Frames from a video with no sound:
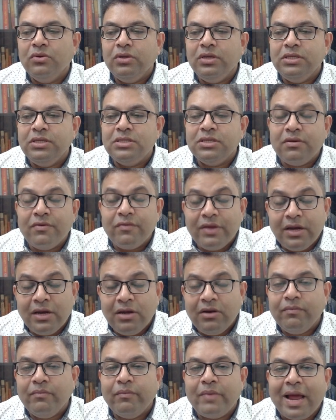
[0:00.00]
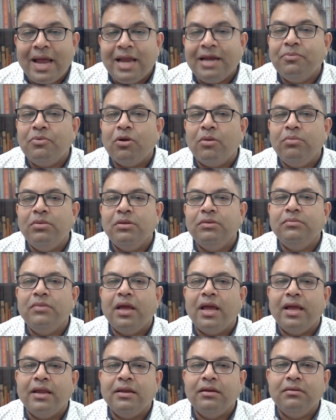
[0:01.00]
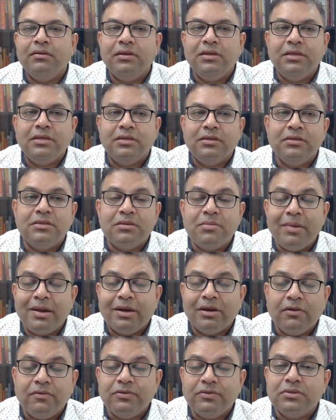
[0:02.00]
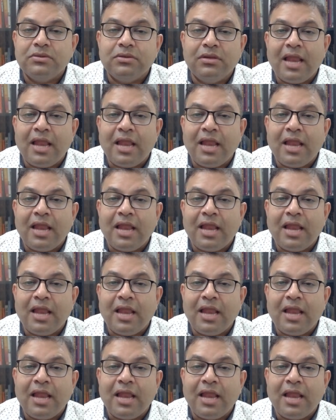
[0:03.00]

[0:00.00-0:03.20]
is in a very bad problem and it is a matter of